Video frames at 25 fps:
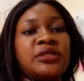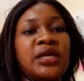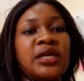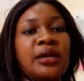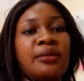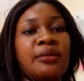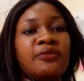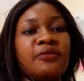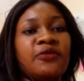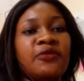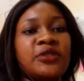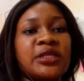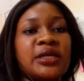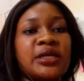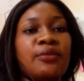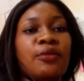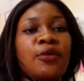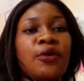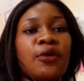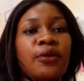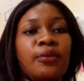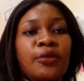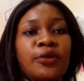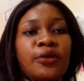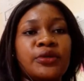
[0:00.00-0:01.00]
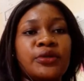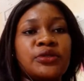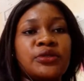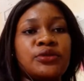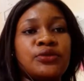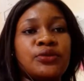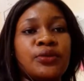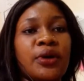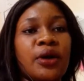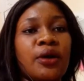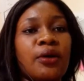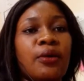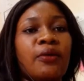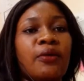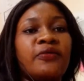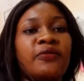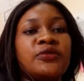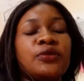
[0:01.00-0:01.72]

time for some hormones to wear off.